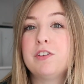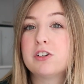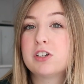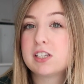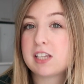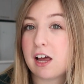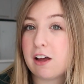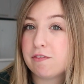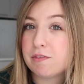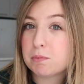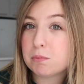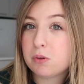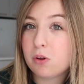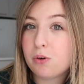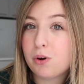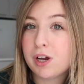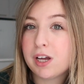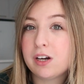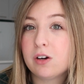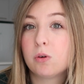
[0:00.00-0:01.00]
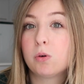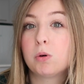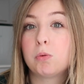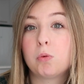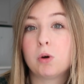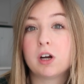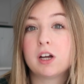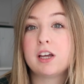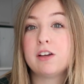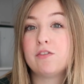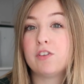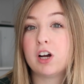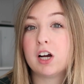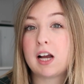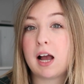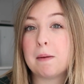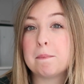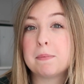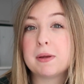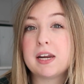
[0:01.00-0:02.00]
if you're self-employed or working for
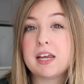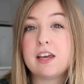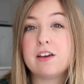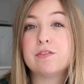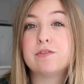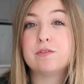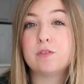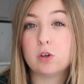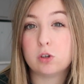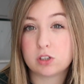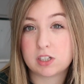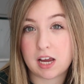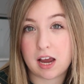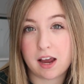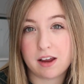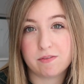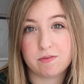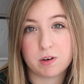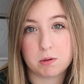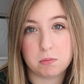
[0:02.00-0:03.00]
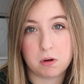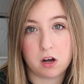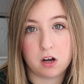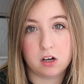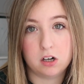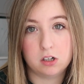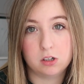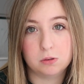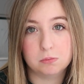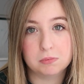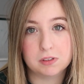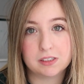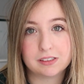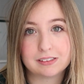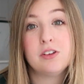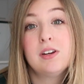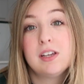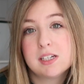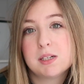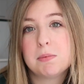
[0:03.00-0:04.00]
a company full-time from home,
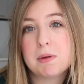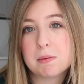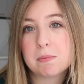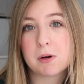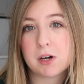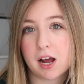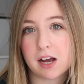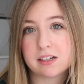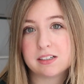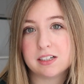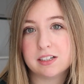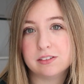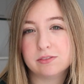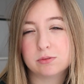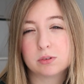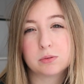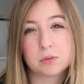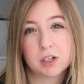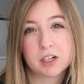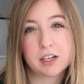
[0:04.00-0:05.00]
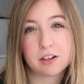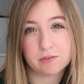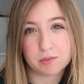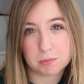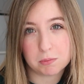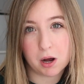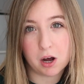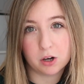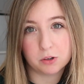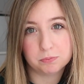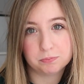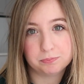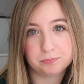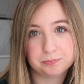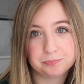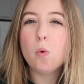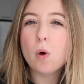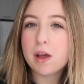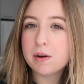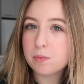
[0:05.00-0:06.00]
you need to be productive when working from home.
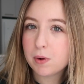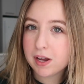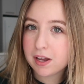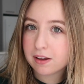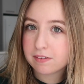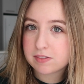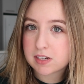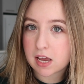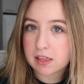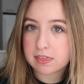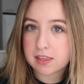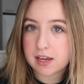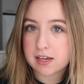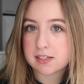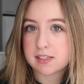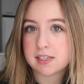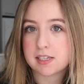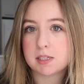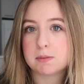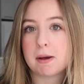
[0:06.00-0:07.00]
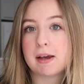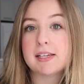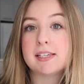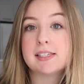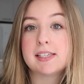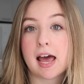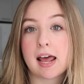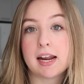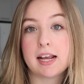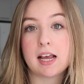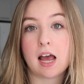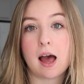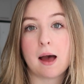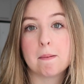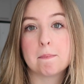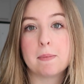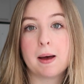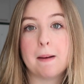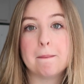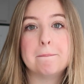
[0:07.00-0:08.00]
One way I've done this is by setting
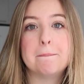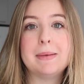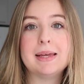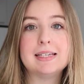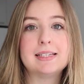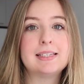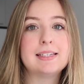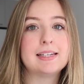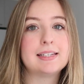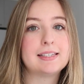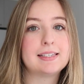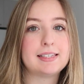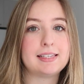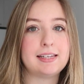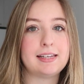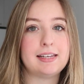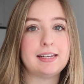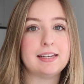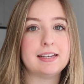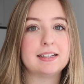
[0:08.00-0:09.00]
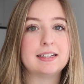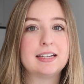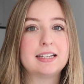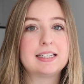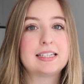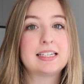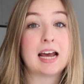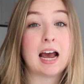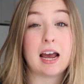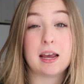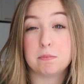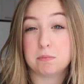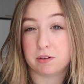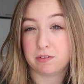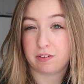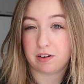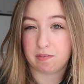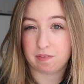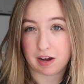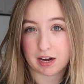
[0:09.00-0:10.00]
up a businessy type
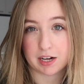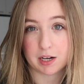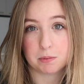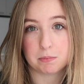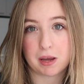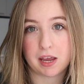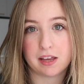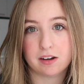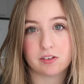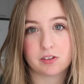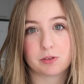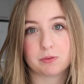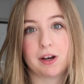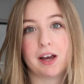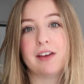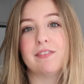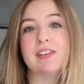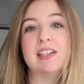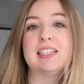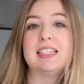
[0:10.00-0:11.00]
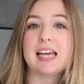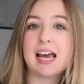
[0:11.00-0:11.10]
of environment. So I have a